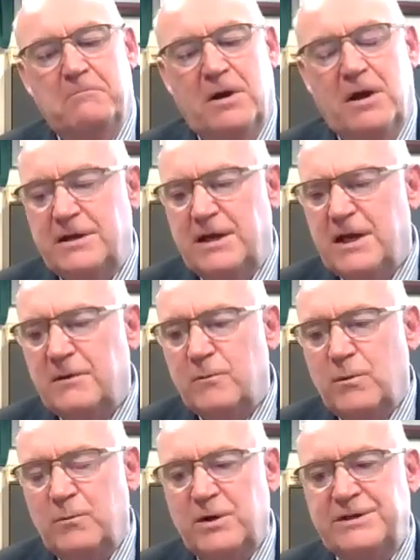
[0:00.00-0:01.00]
Again,
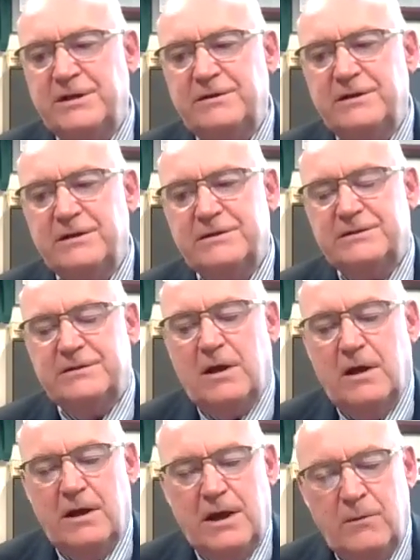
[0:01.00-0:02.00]
when we did this,
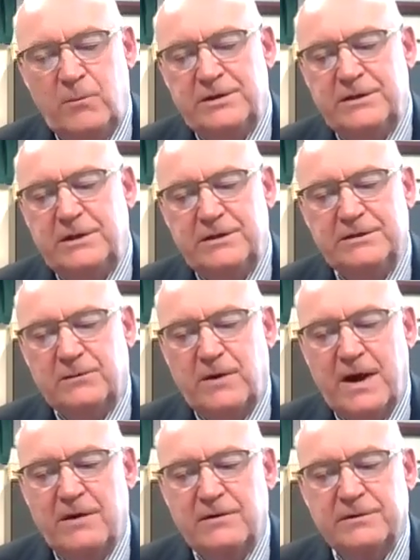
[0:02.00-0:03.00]
and we did this
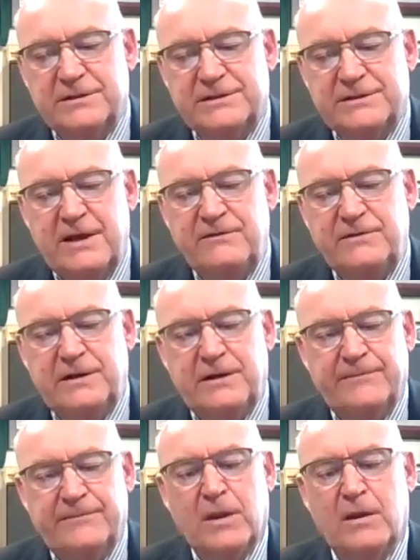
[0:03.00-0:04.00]
around the safety,
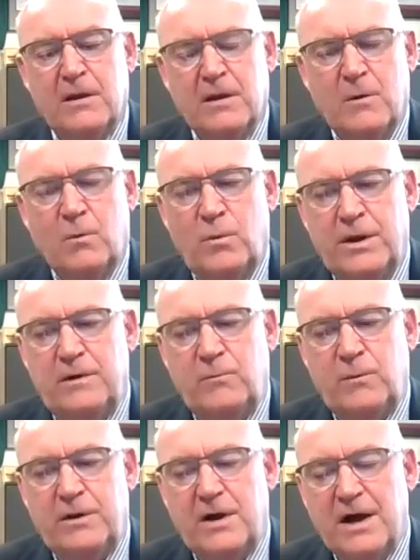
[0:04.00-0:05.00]
and
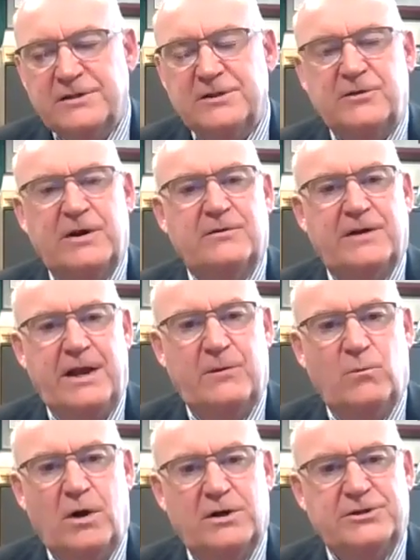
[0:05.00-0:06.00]
we concentrate on
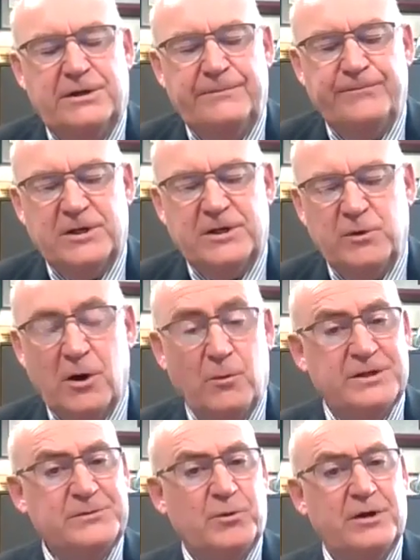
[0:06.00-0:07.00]
hand washing because we don't
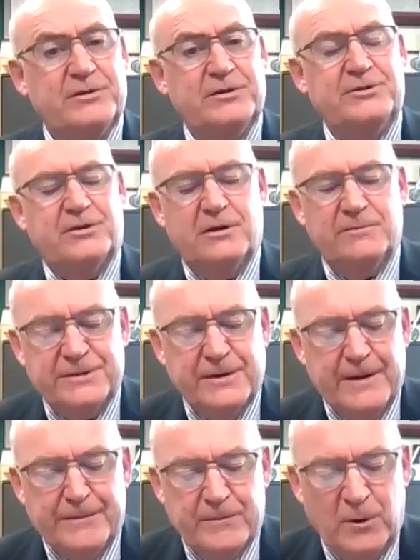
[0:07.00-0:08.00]
want to spread the germs,
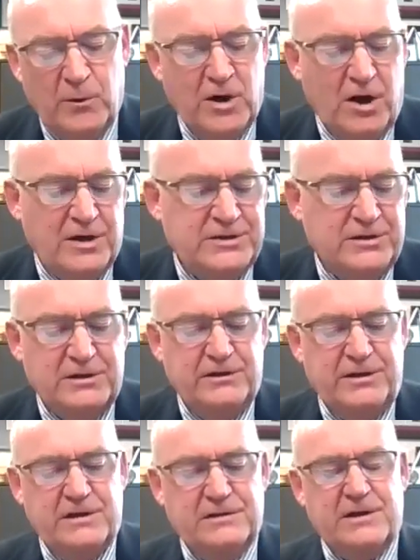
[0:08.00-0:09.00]
but we also looked
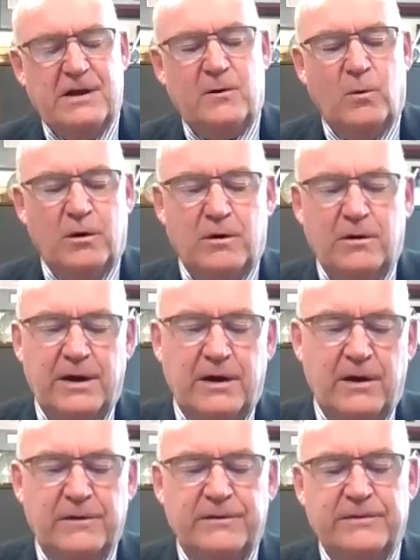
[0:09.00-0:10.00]
at things like oral
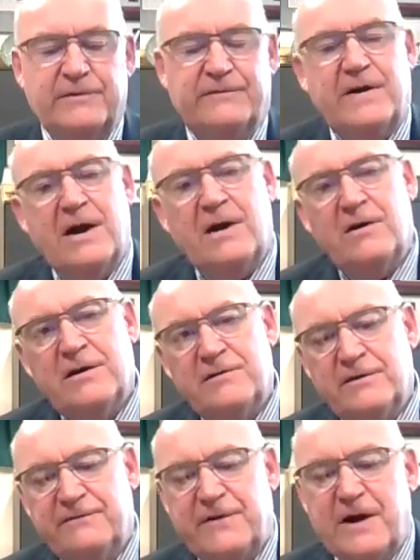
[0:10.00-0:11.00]
health, the
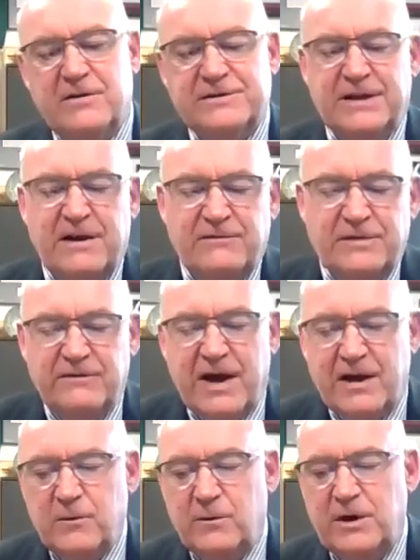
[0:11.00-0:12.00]
fire safety
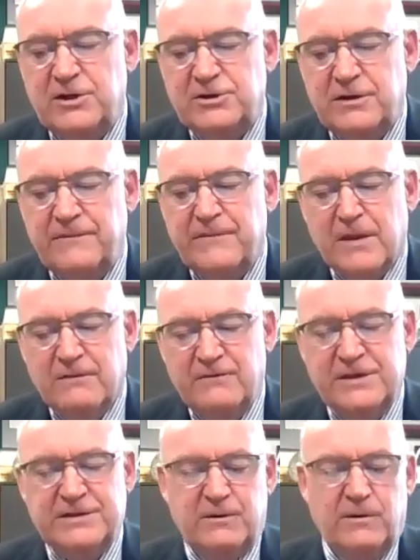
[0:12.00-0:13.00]
evacuation,
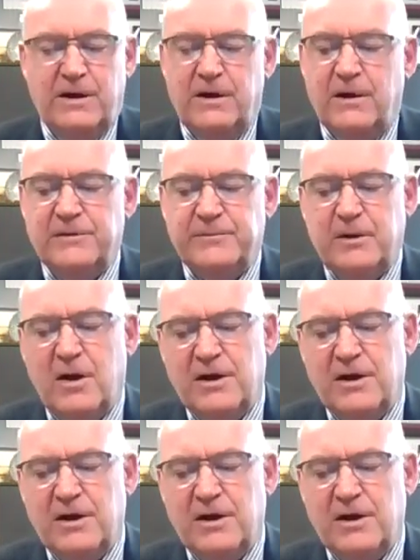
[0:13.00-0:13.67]
physical health, but